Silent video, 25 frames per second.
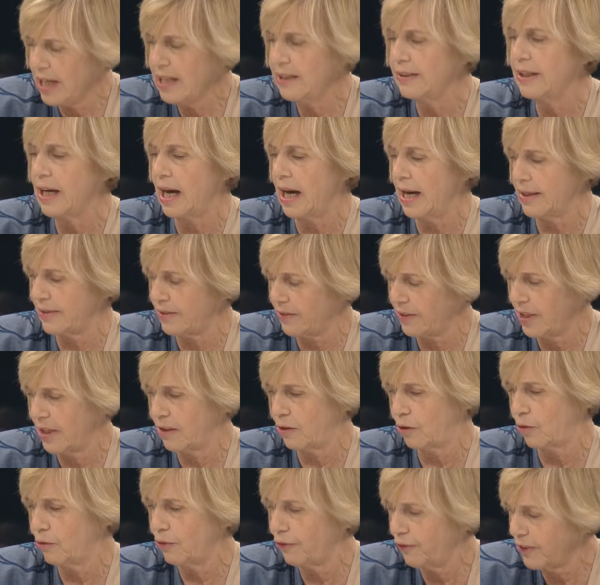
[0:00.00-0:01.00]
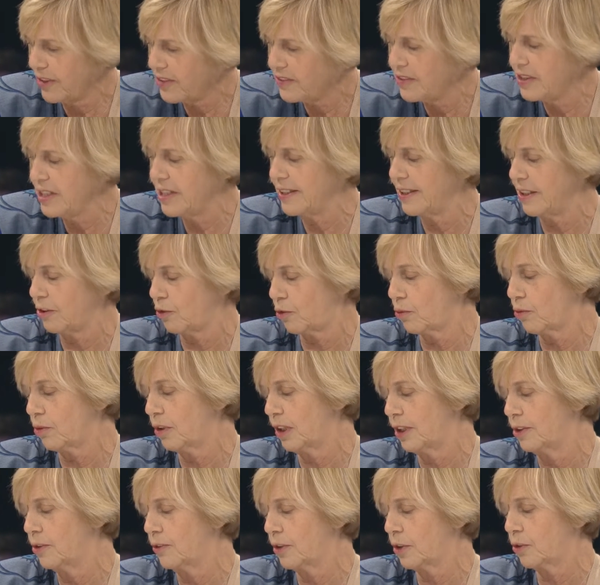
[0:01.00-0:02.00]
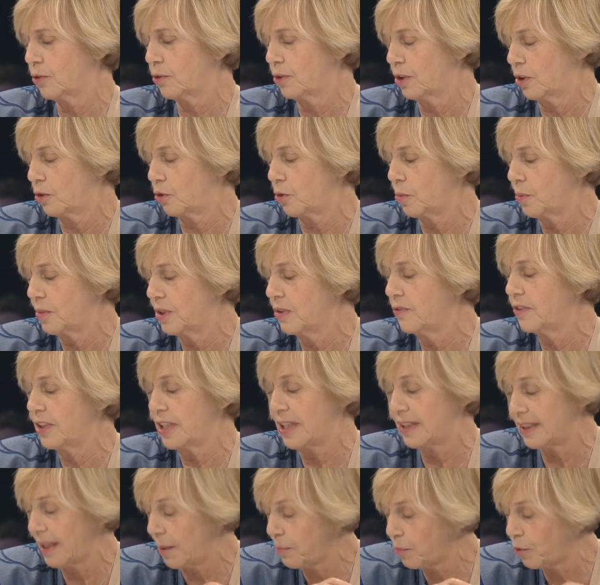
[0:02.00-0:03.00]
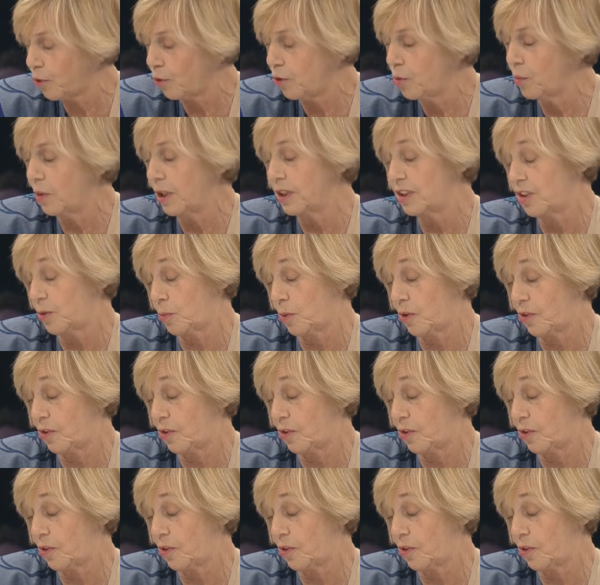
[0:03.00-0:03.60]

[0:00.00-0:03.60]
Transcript: So we need to tell our public powers that they must help us.